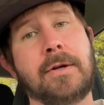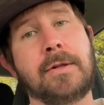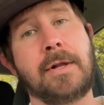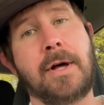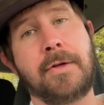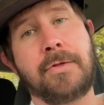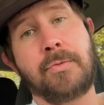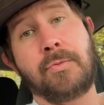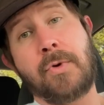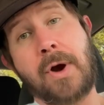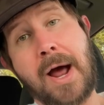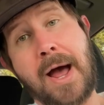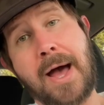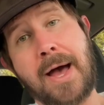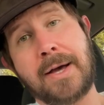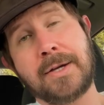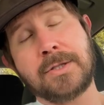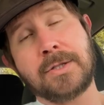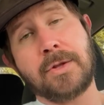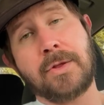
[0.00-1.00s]
cloth
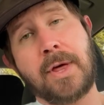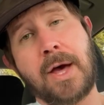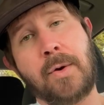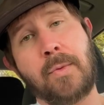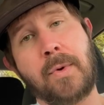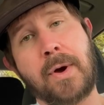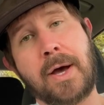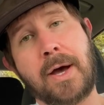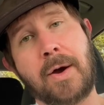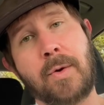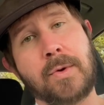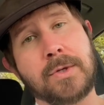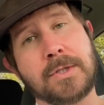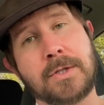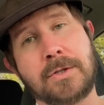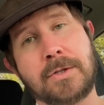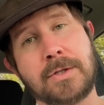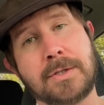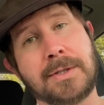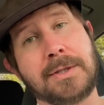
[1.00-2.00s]
rag so that way I
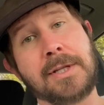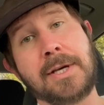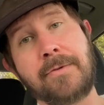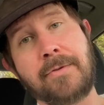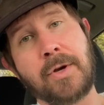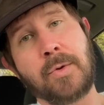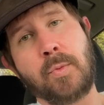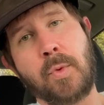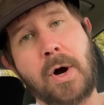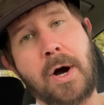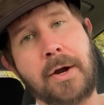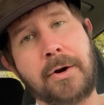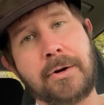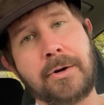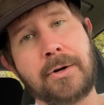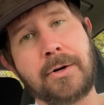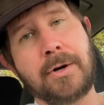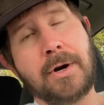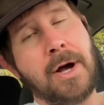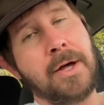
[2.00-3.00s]
wasn't just leaving
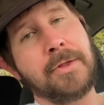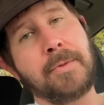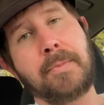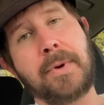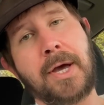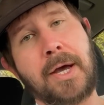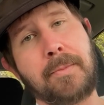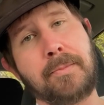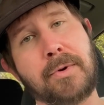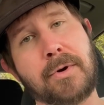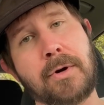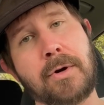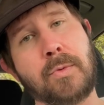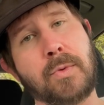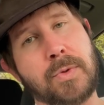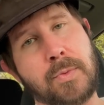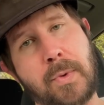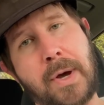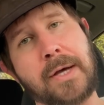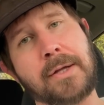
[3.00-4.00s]
water on the paper
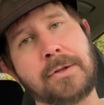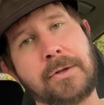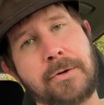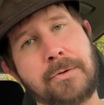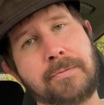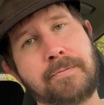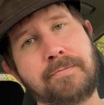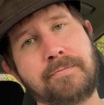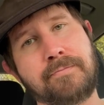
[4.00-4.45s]
with wet glue.